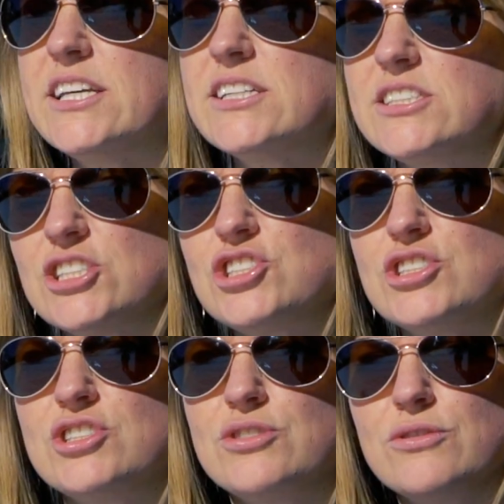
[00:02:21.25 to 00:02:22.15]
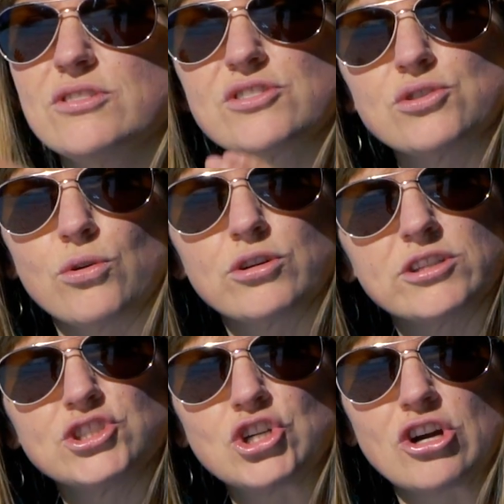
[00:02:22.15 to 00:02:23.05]
In addition to the
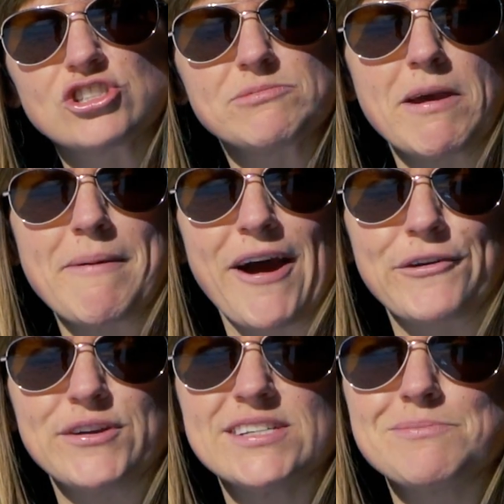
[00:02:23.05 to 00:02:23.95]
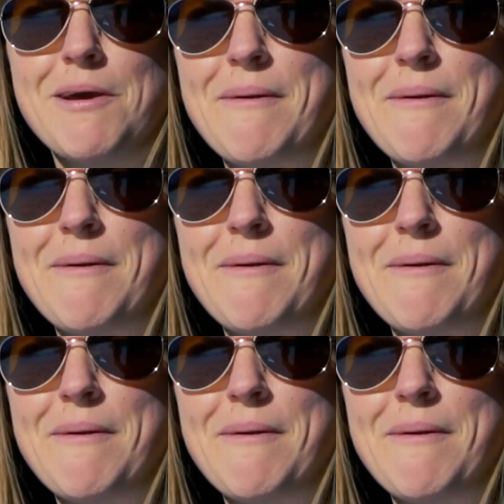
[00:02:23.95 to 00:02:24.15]
solar that charges my batteries